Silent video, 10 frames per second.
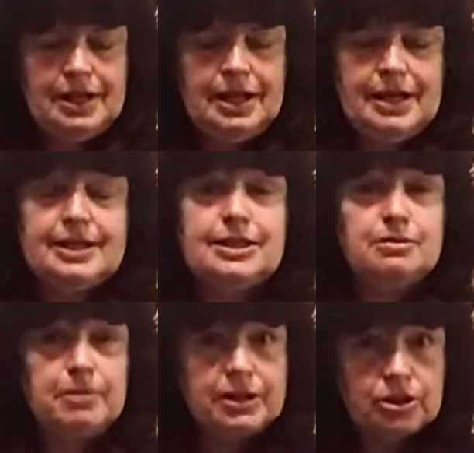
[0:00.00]
He
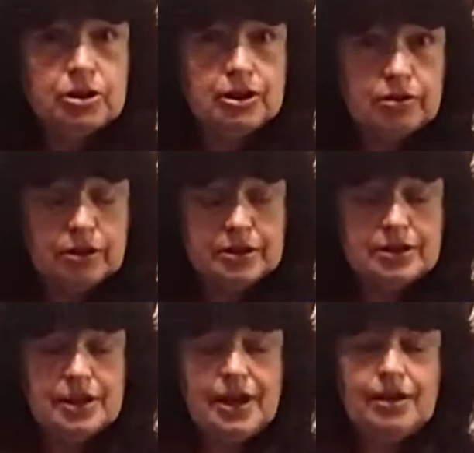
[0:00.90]
especially looked
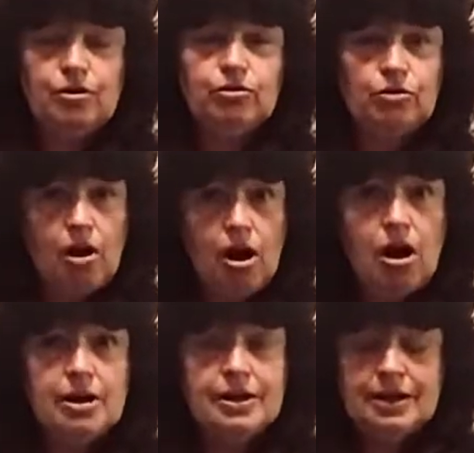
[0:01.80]
at her
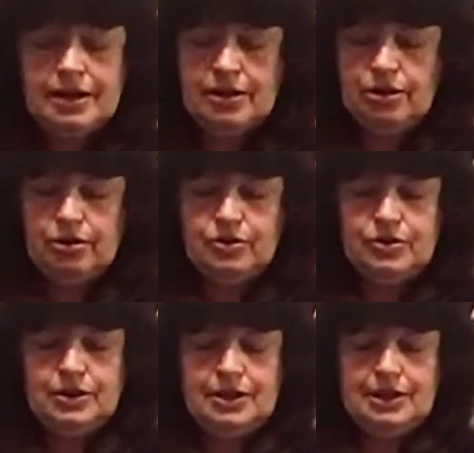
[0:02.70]
long ears.